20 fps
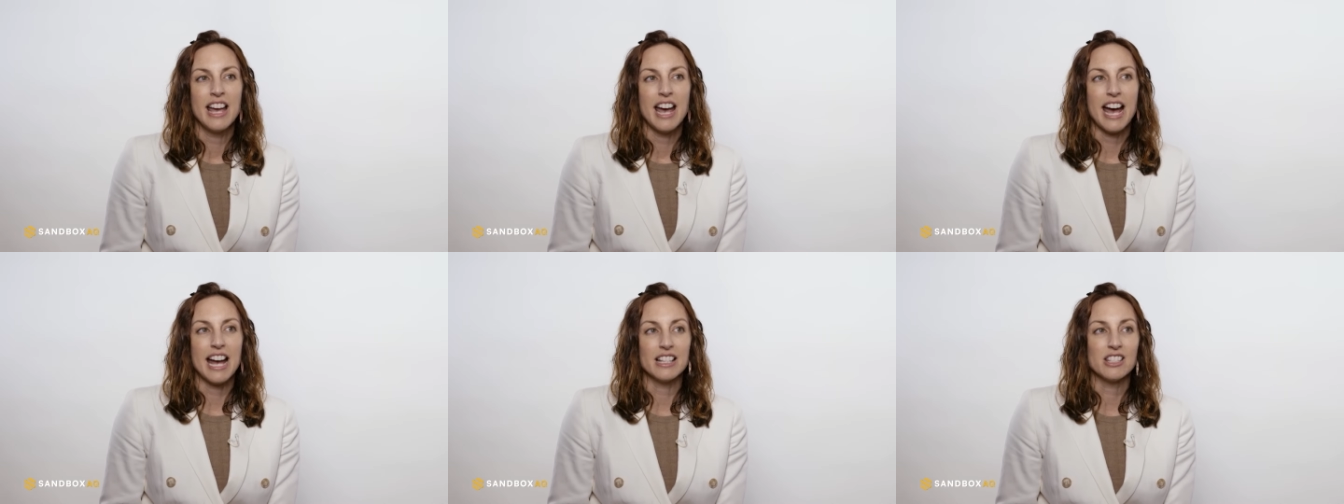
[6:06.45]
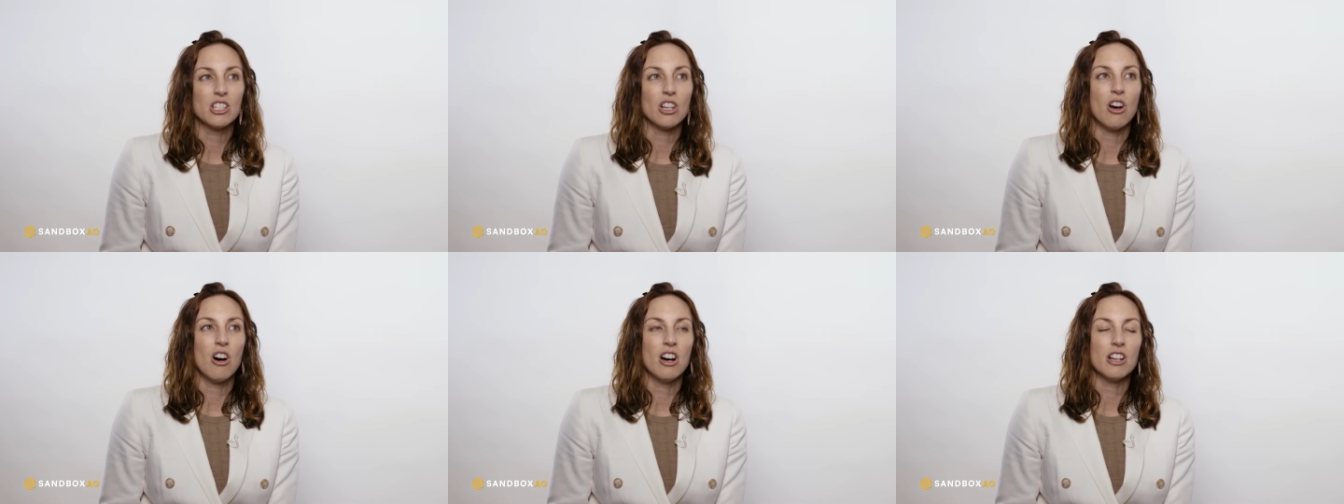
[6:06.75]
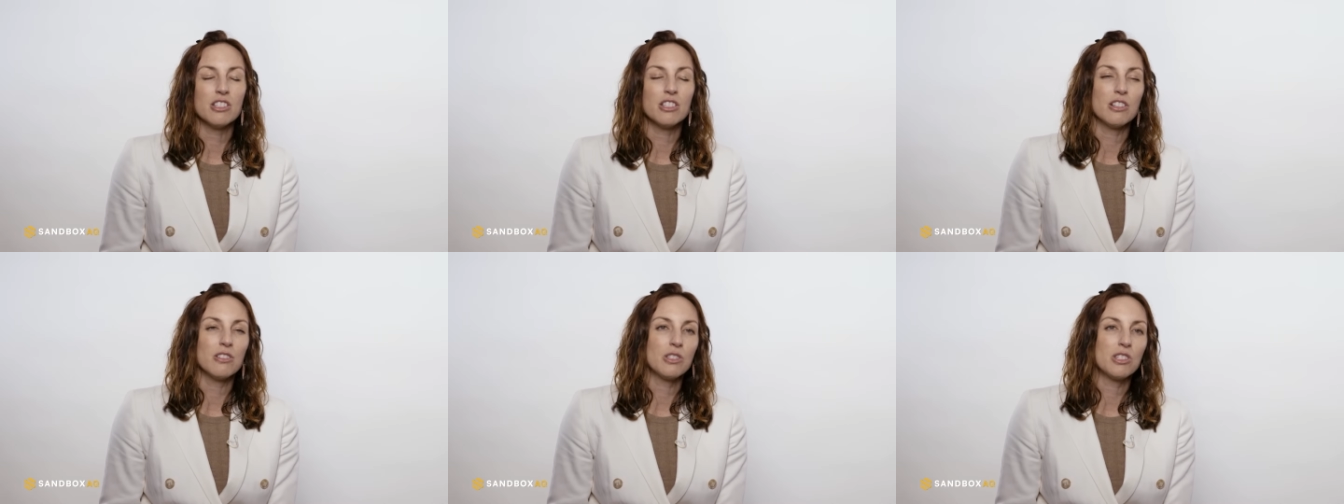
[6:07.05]
and to
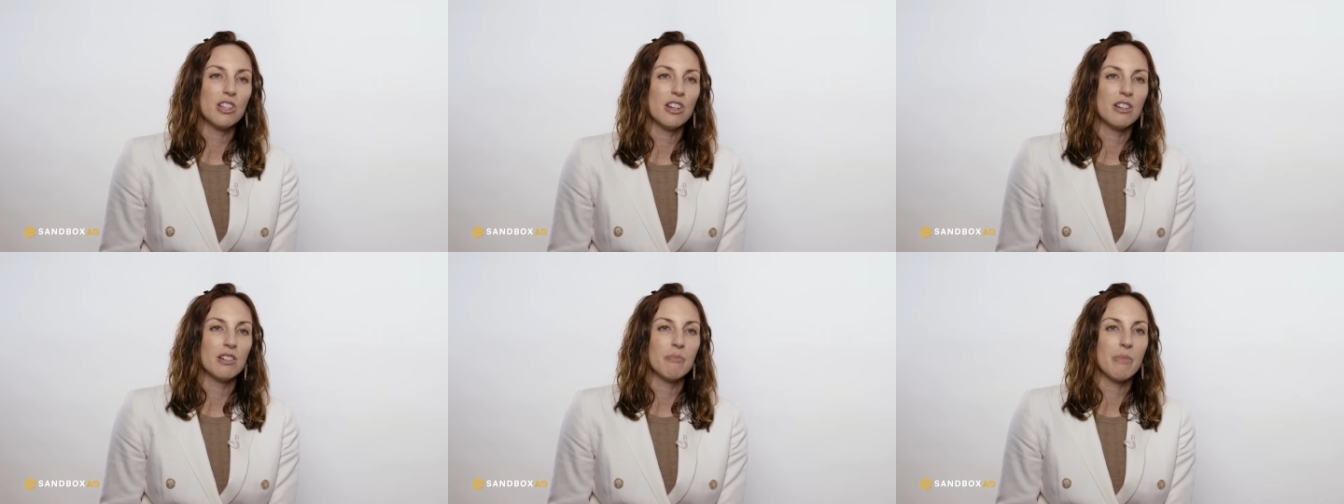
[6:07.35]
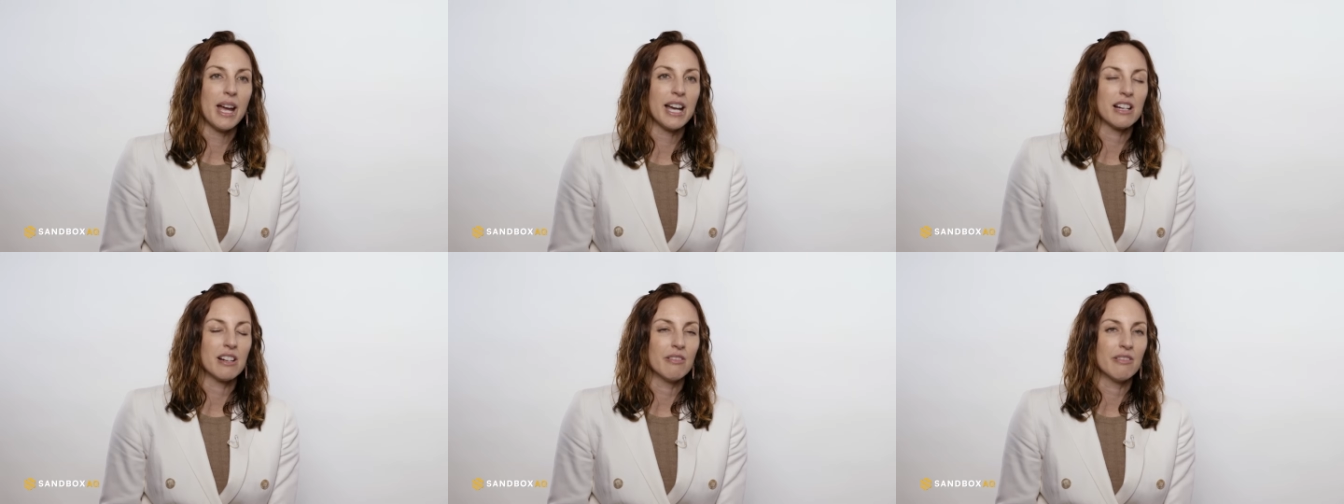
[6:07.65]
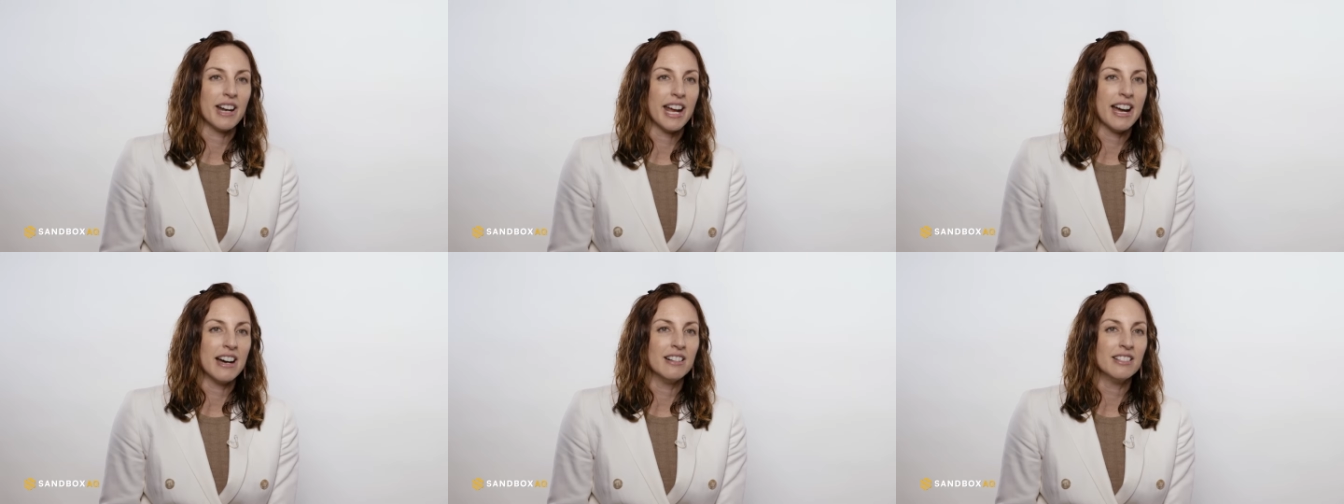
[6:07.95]
also turn back
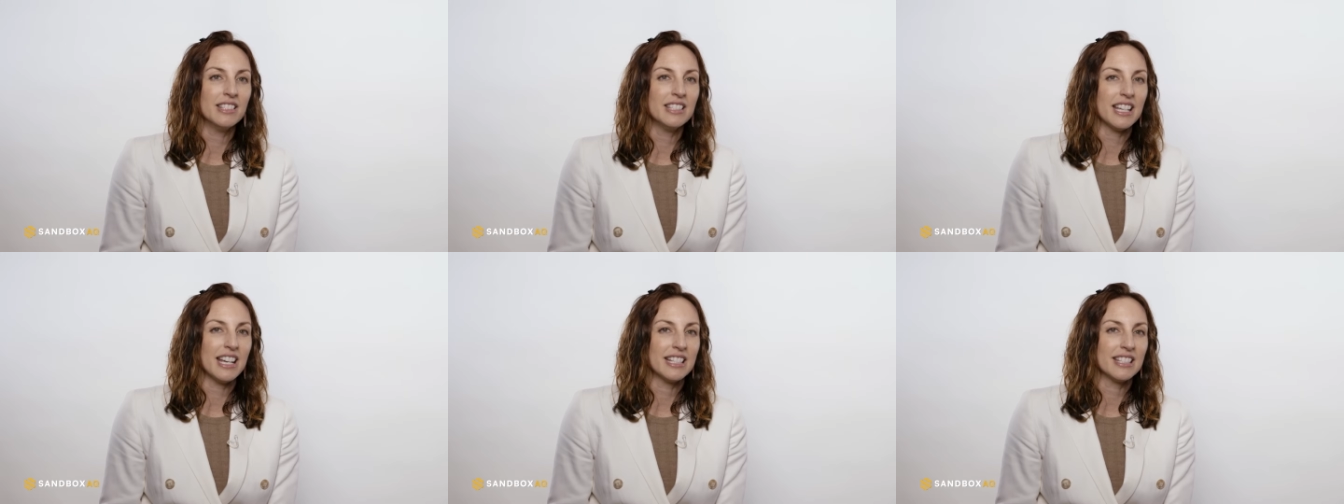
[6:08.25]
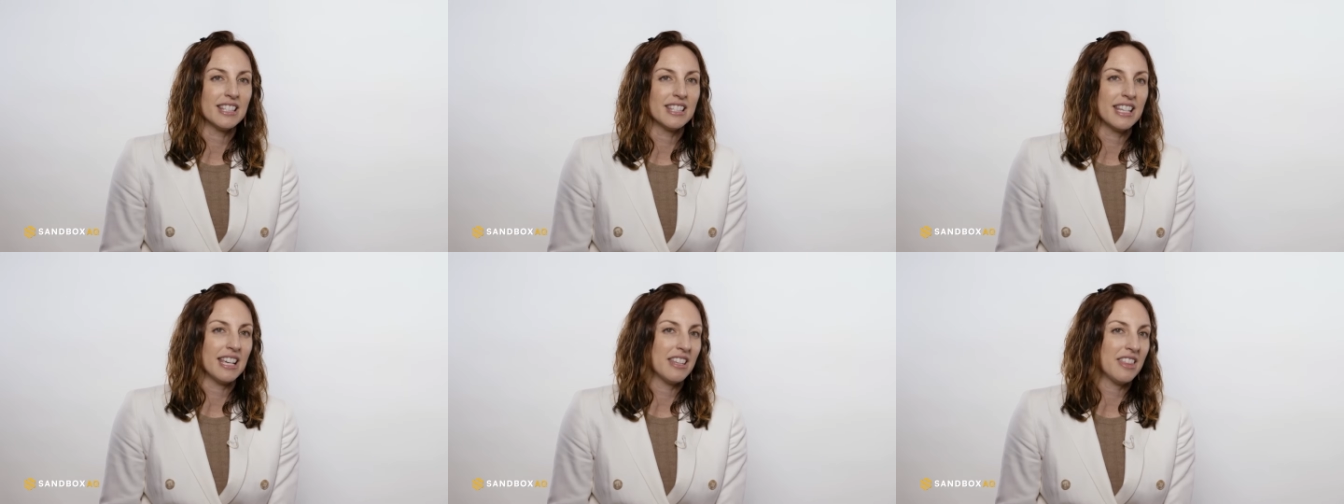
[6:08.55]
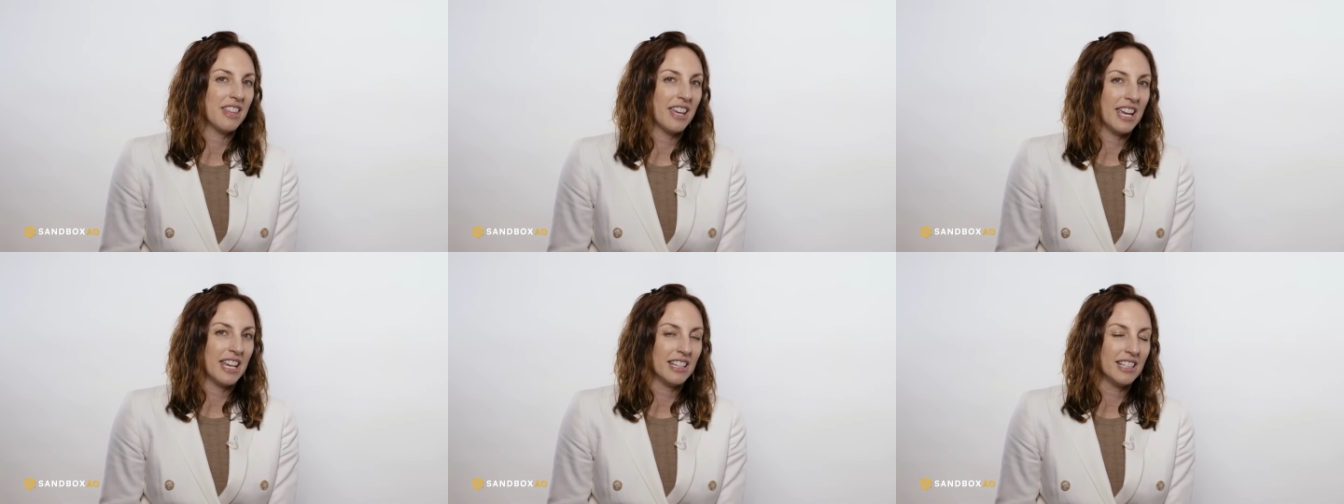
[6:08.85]
around and say
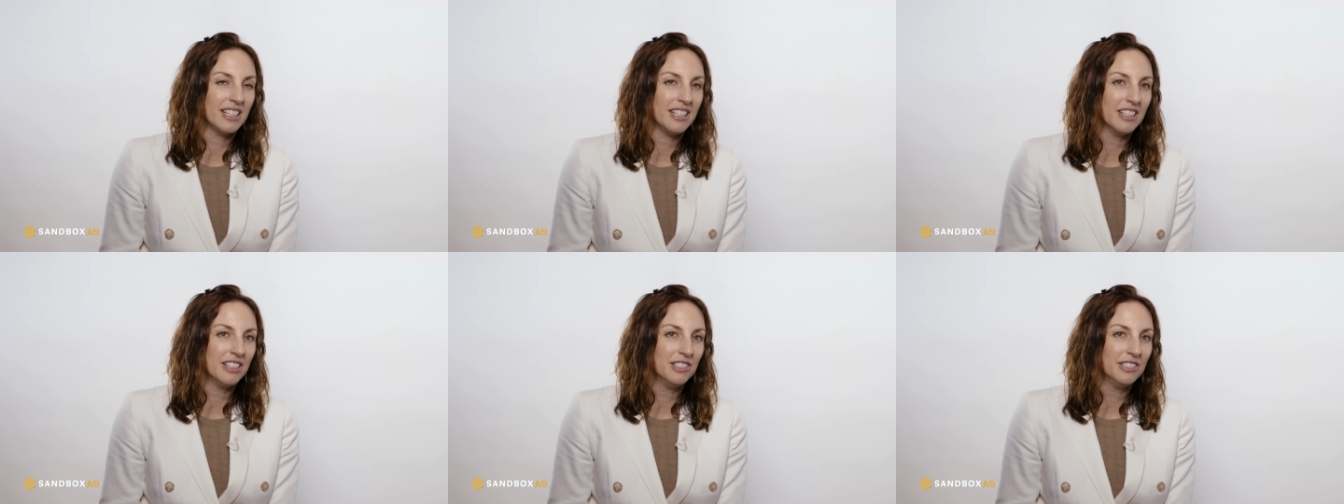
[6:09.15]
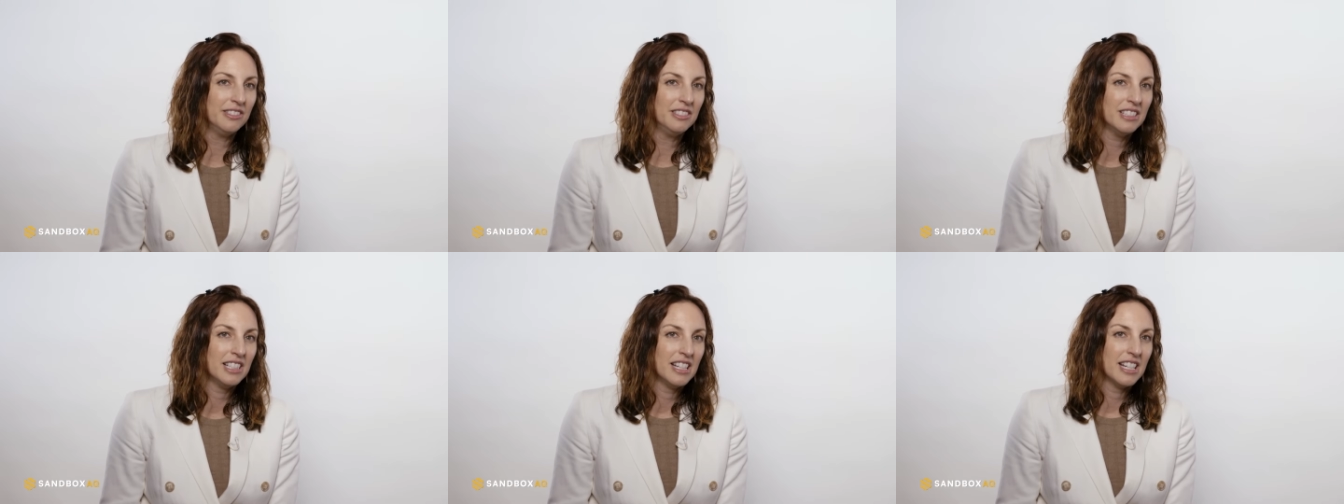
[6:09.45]
thank you